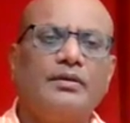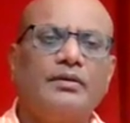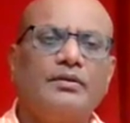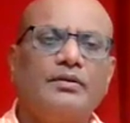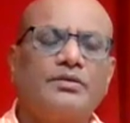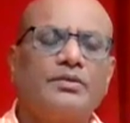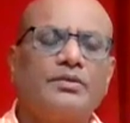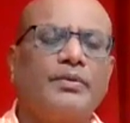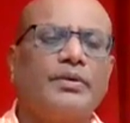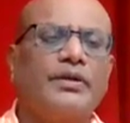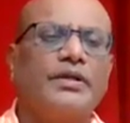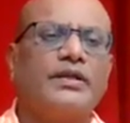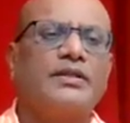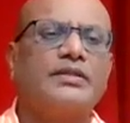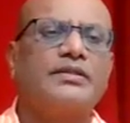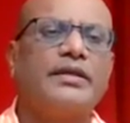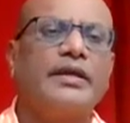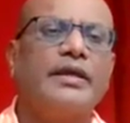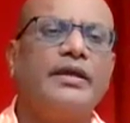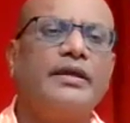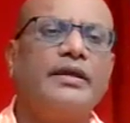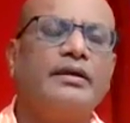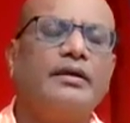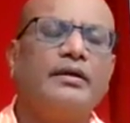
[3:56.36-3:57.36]
So what he's
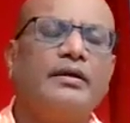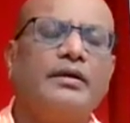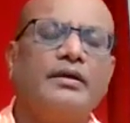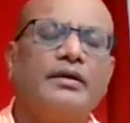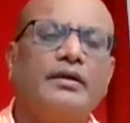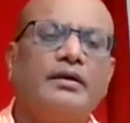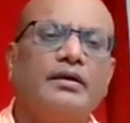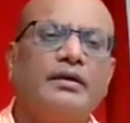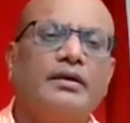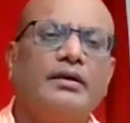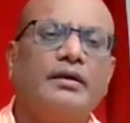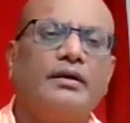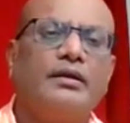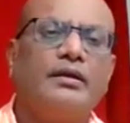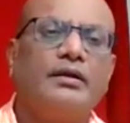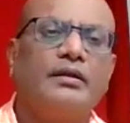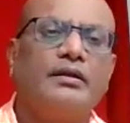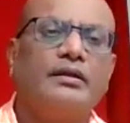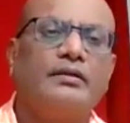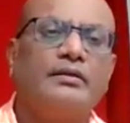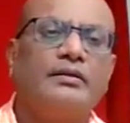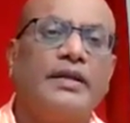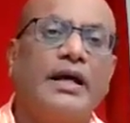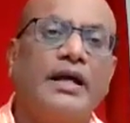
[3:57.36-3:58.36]
saying?
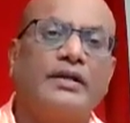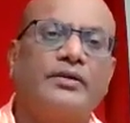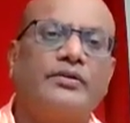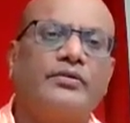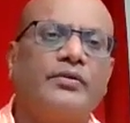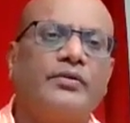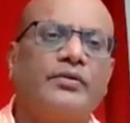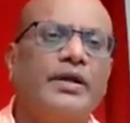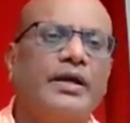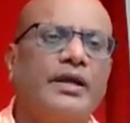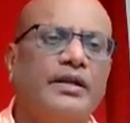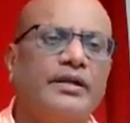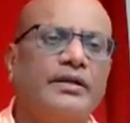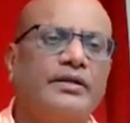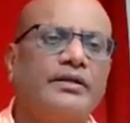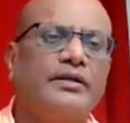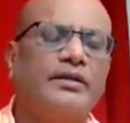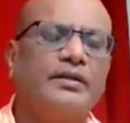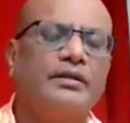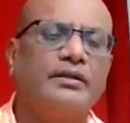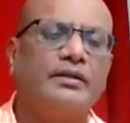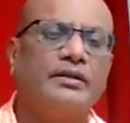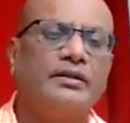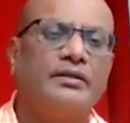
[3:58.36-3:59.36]
That reality,
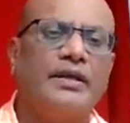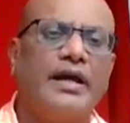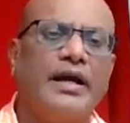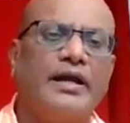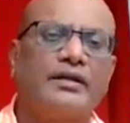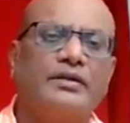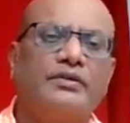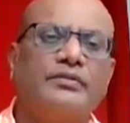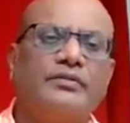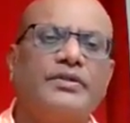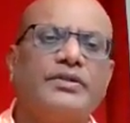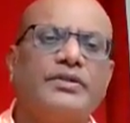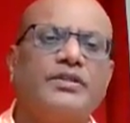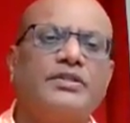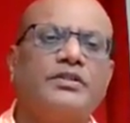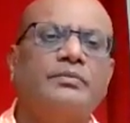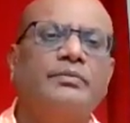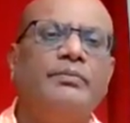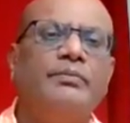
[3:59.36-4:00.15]
that which is